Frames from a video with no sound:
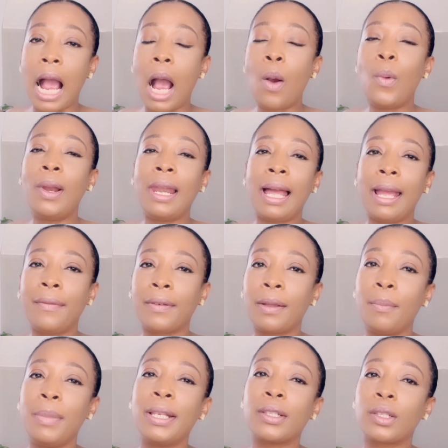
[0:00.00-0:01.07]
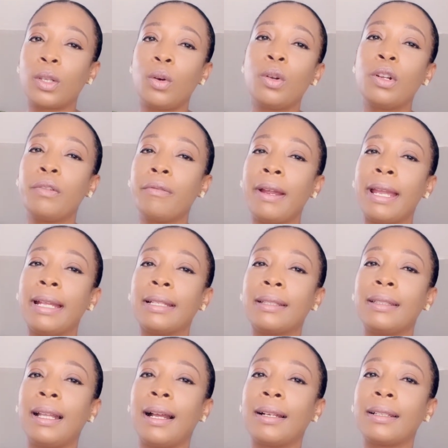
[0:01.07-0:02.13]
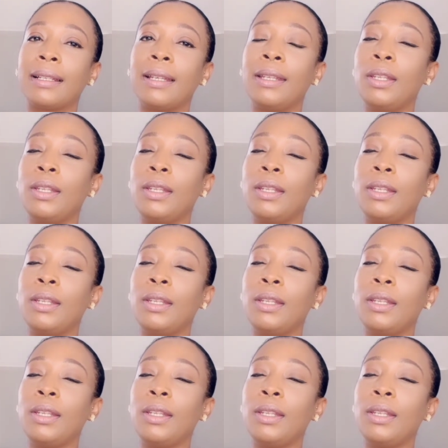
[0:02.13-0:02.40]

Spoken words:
Our life can be so great that